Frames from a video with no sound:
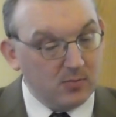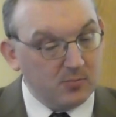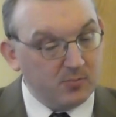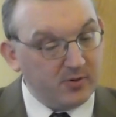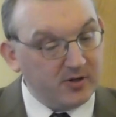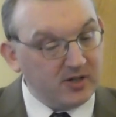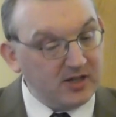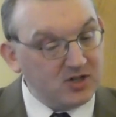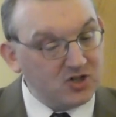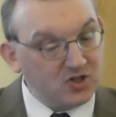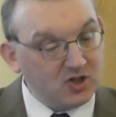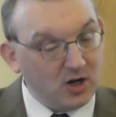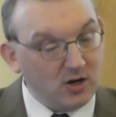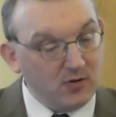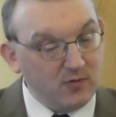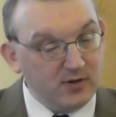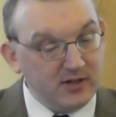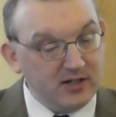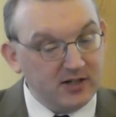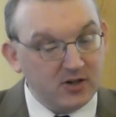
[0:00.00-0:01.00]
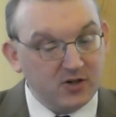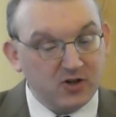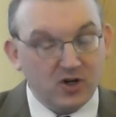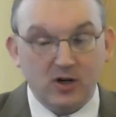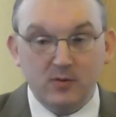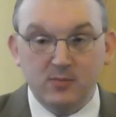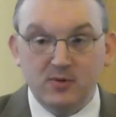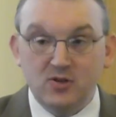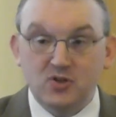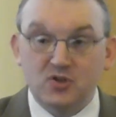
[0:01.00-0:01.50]
but he sovereignly
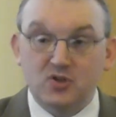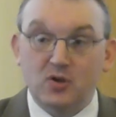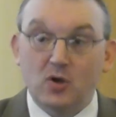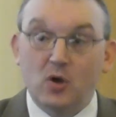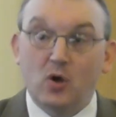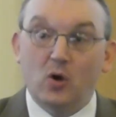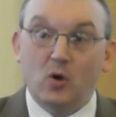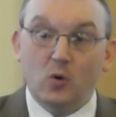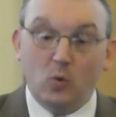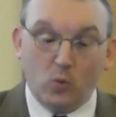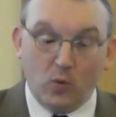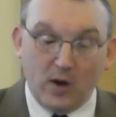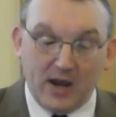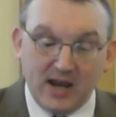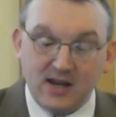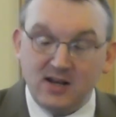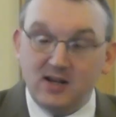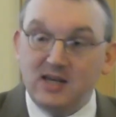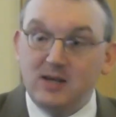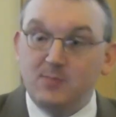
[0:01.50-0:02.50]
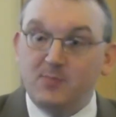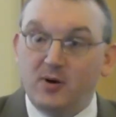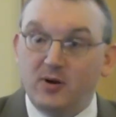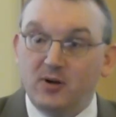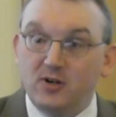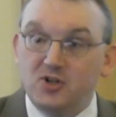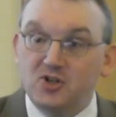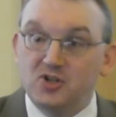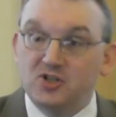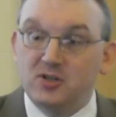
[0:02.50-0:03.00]
determines when he
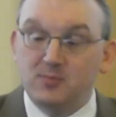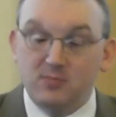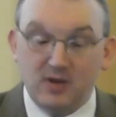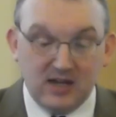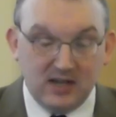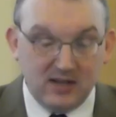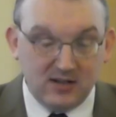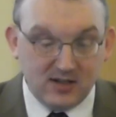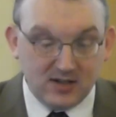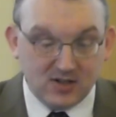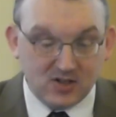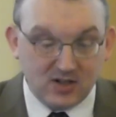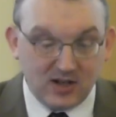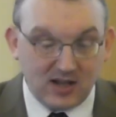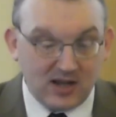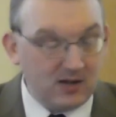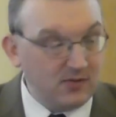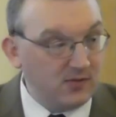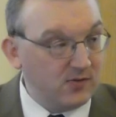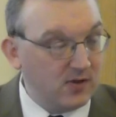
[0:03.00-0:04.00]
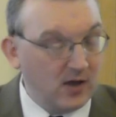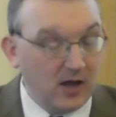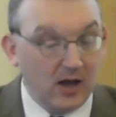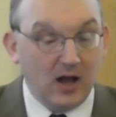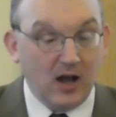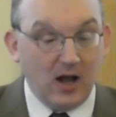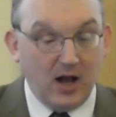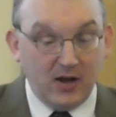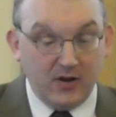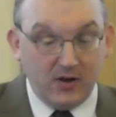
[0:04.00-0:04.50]
punishes them in this life
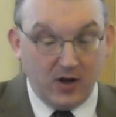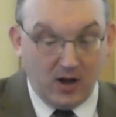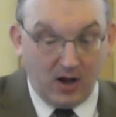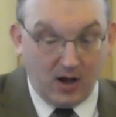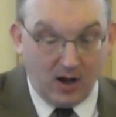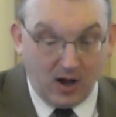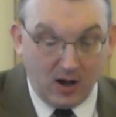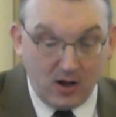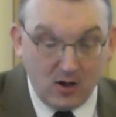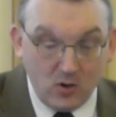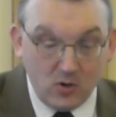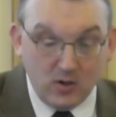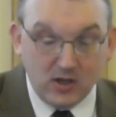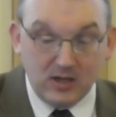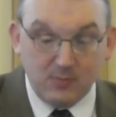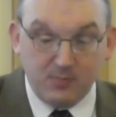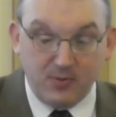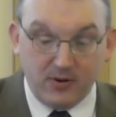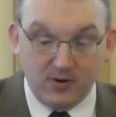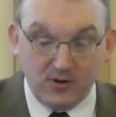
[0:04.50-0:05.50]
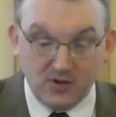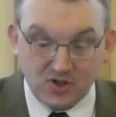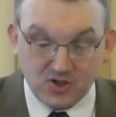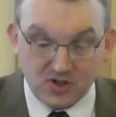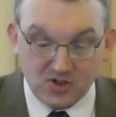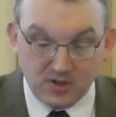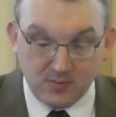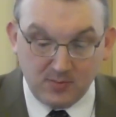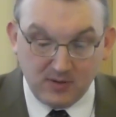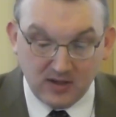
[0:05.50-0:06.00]
and how he
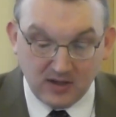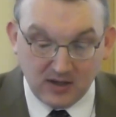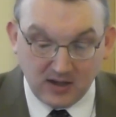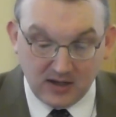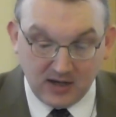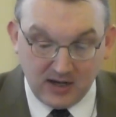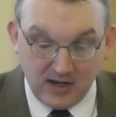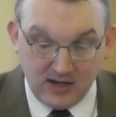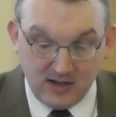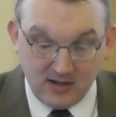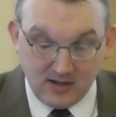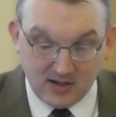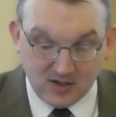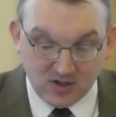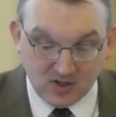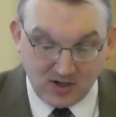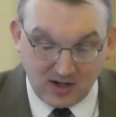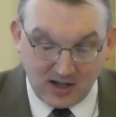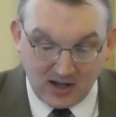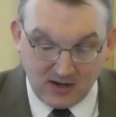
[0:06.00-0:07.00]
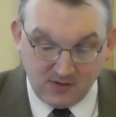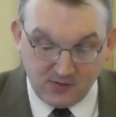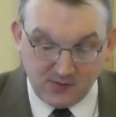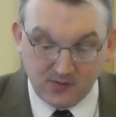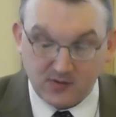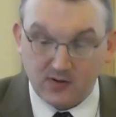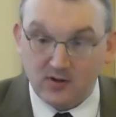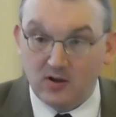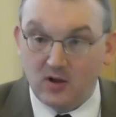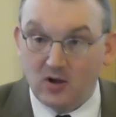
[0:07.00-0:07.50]
punishes them in this
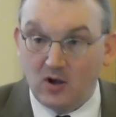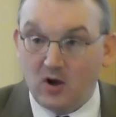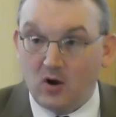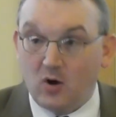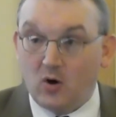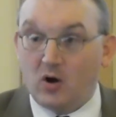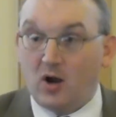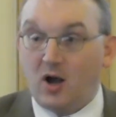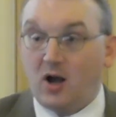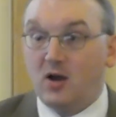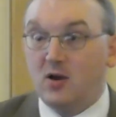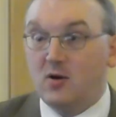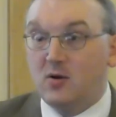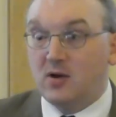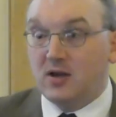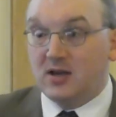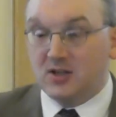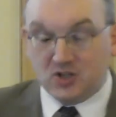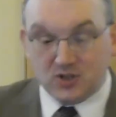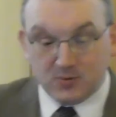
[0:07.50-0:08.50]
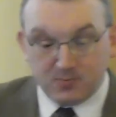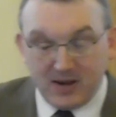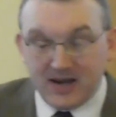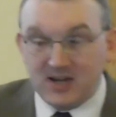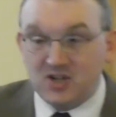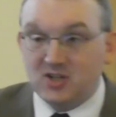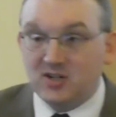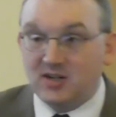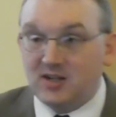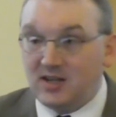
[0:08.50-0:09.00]
life, or how
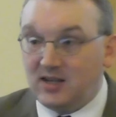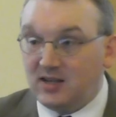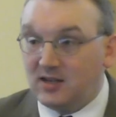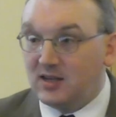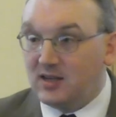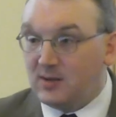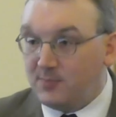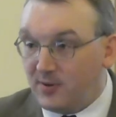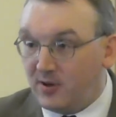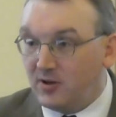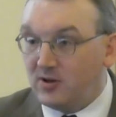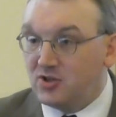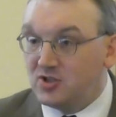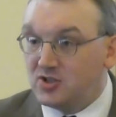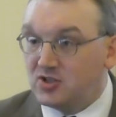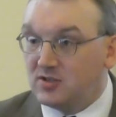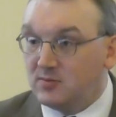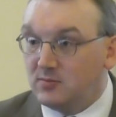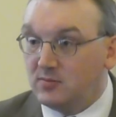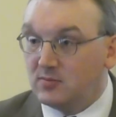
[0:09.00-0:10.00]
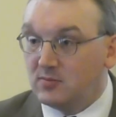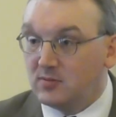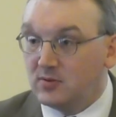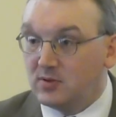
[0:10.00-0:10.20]
especially he punishes them.